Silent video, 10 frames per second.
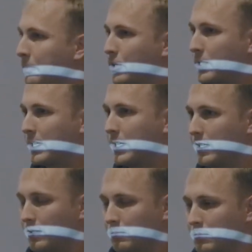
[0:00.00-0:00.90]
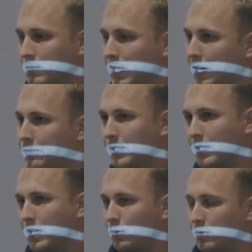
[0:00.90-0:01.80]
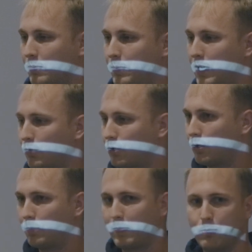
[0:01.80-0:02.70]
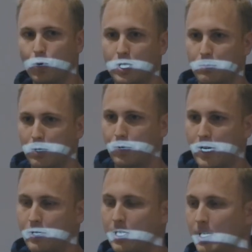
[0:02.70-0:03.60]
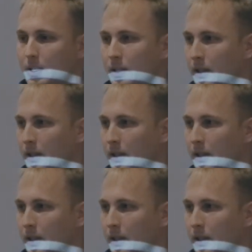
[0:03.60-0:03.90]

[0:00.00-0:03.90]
because they can have an account be controlled by multiple private keys